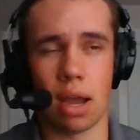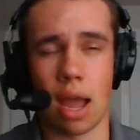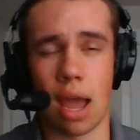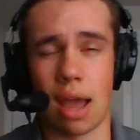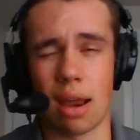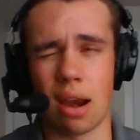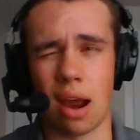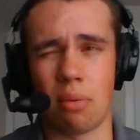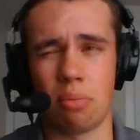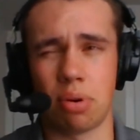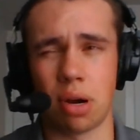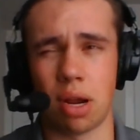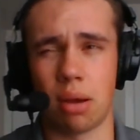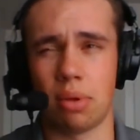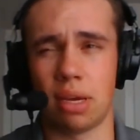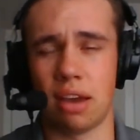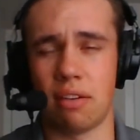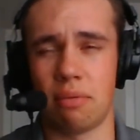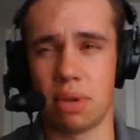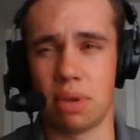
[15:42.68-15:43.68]
I'd
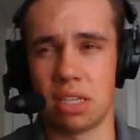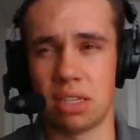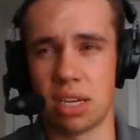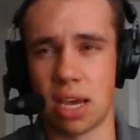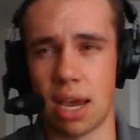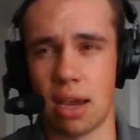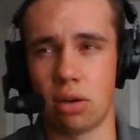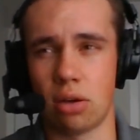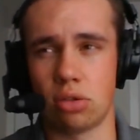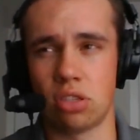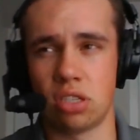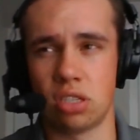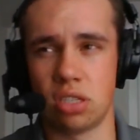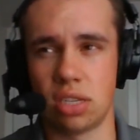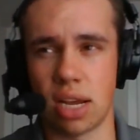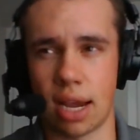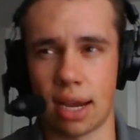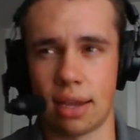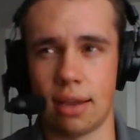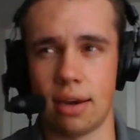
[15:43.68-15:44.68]
probably have Mateo
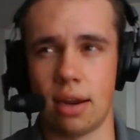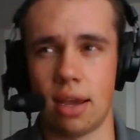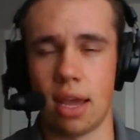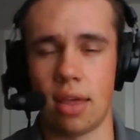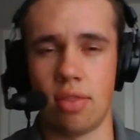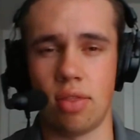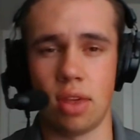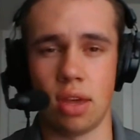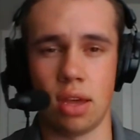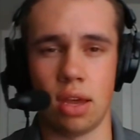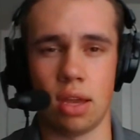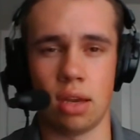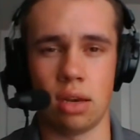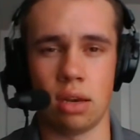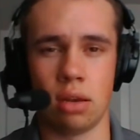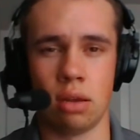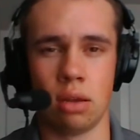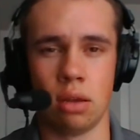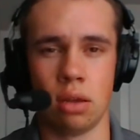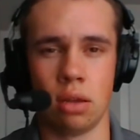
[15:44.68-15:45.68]
second, and
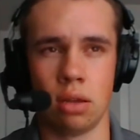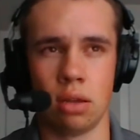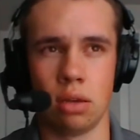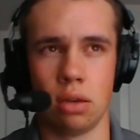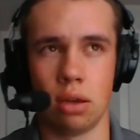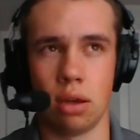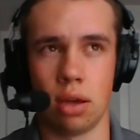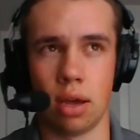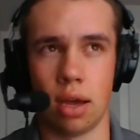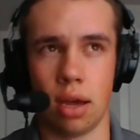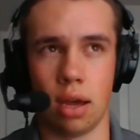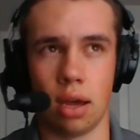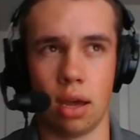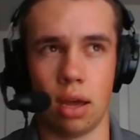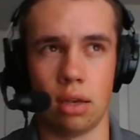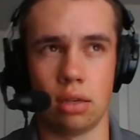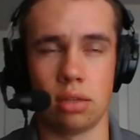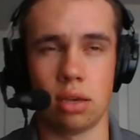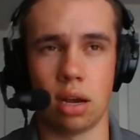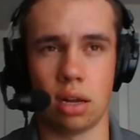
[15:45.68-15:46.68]
then
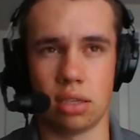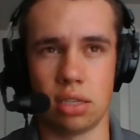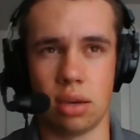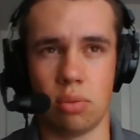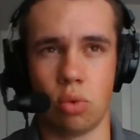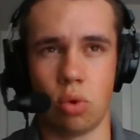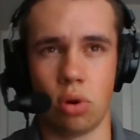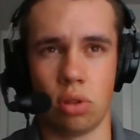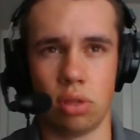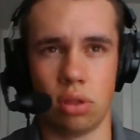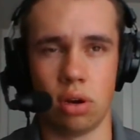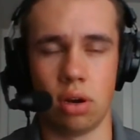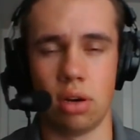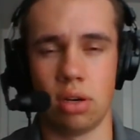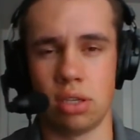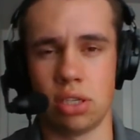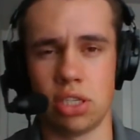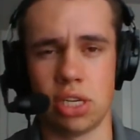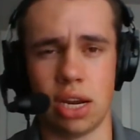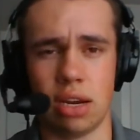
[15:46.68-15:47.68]
Dante Moore
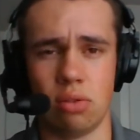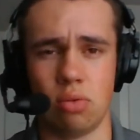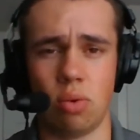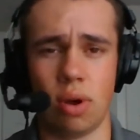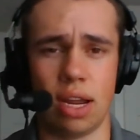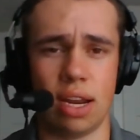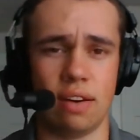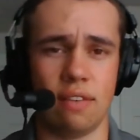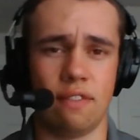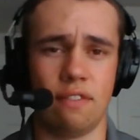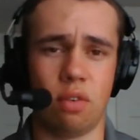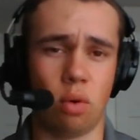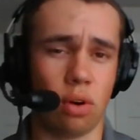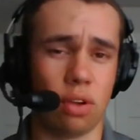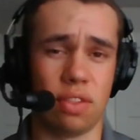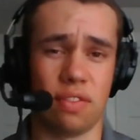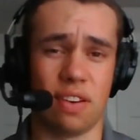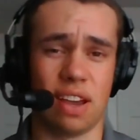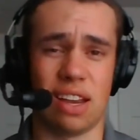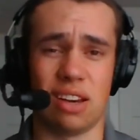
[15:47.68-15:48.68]
third, and Jaden Wayne
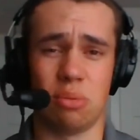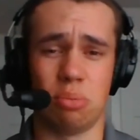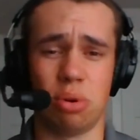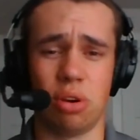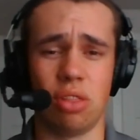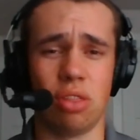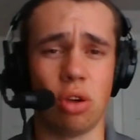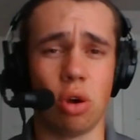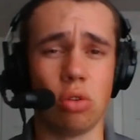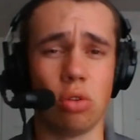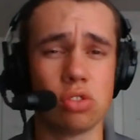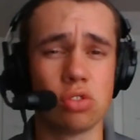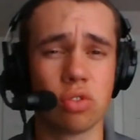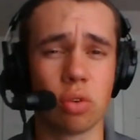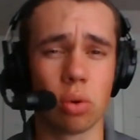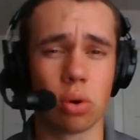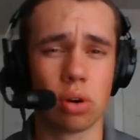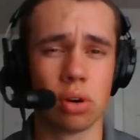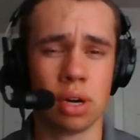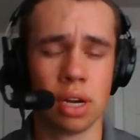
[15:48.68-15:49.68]
fourth, if I had to put those
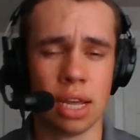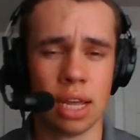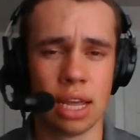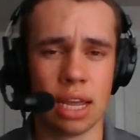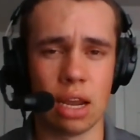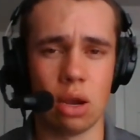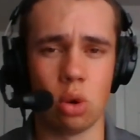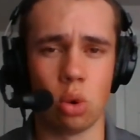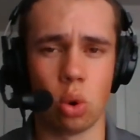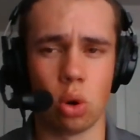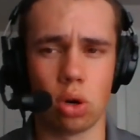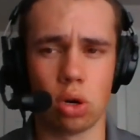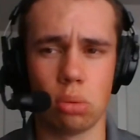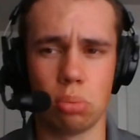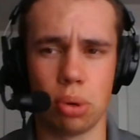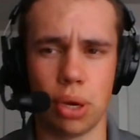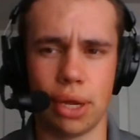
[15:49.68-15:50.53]
four in order.